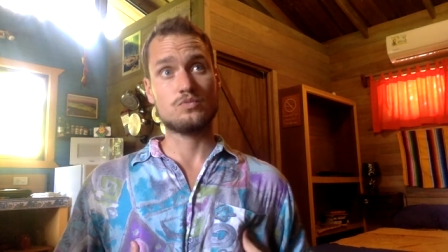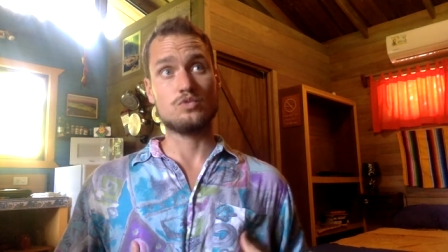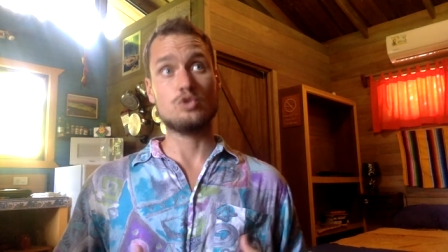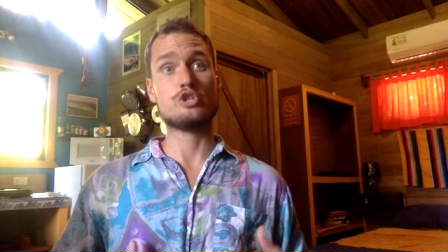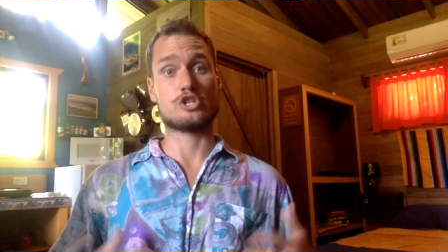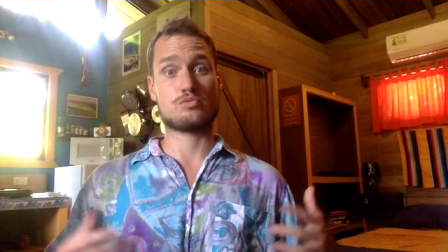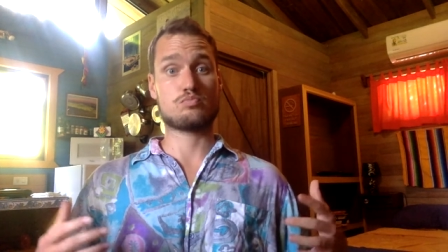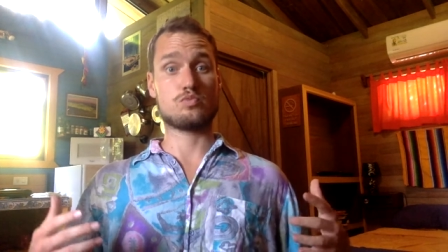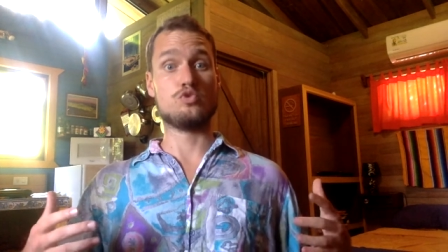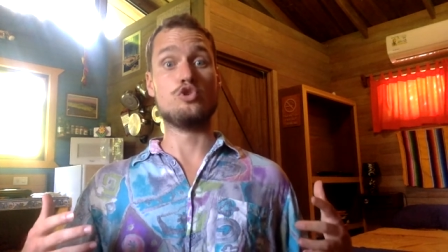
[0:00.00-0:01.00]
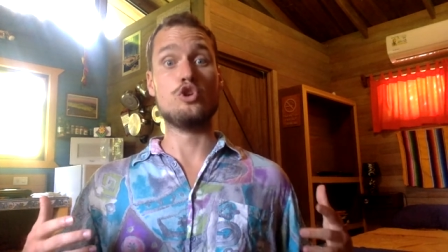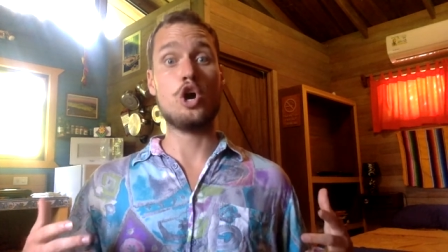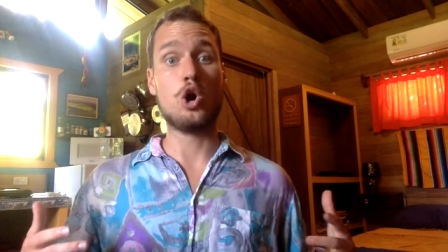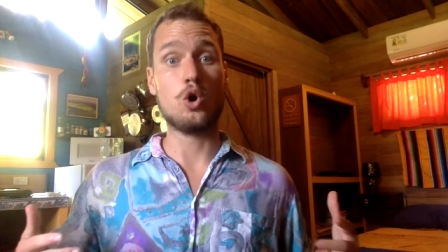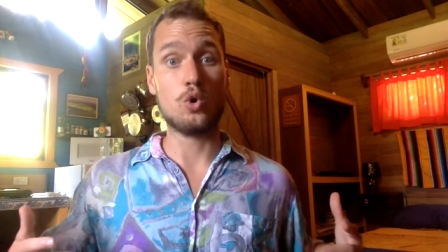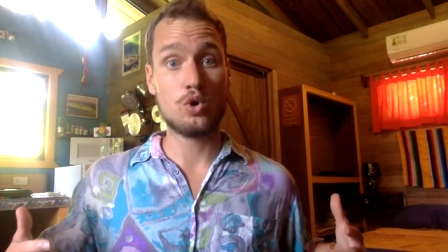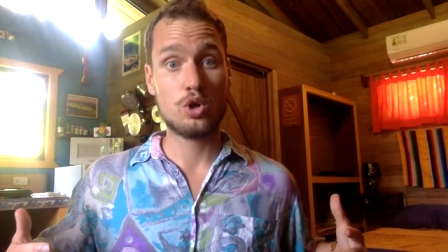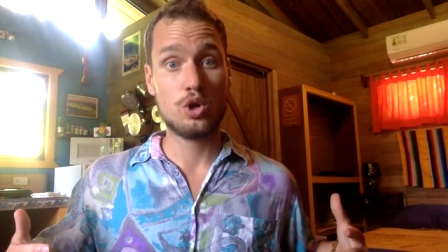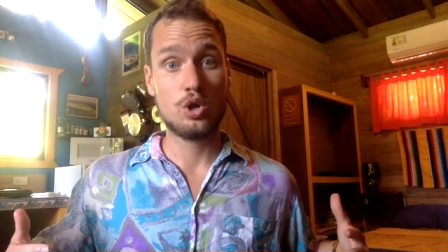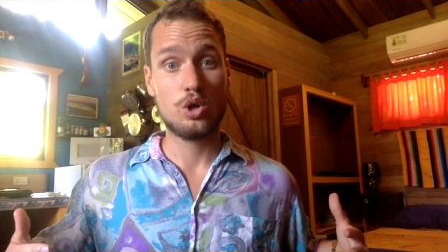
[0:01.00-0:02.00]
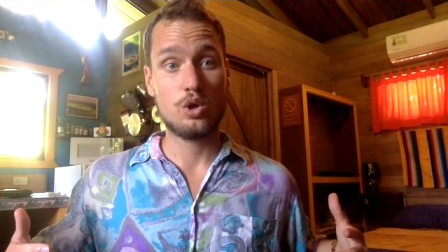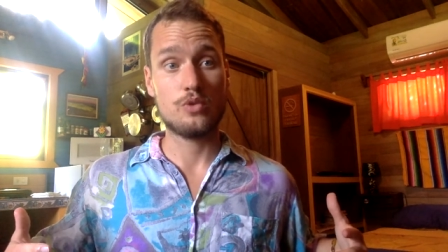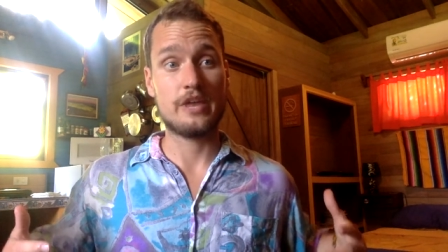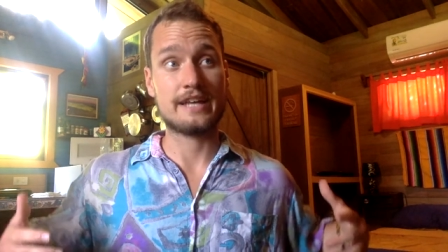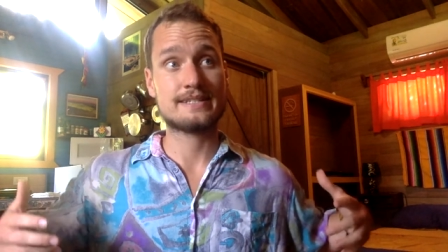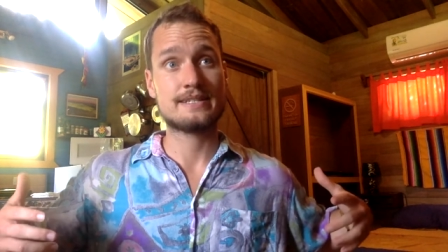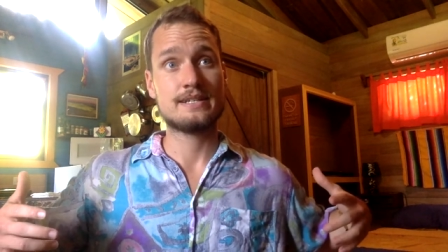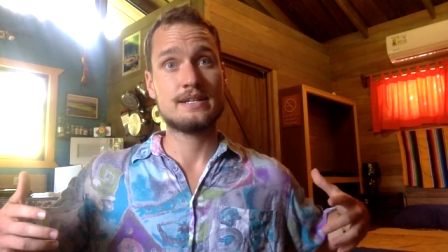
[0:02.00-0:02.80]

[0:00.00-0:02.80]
you just know that